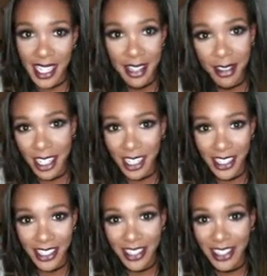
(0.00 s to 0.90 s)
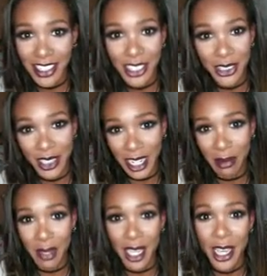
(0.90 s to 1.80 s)
evening looks, you
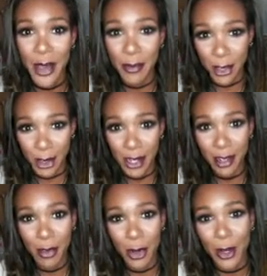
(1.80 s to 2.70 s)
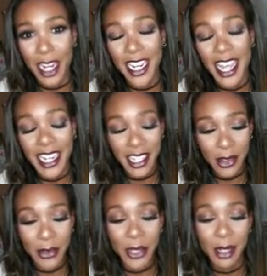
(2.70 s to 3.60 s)
name it, I'm going for it, and it's all
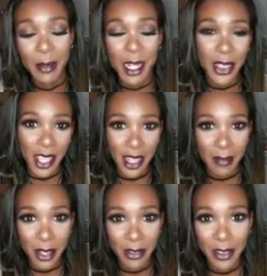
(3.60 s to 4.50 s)
going to be in this month.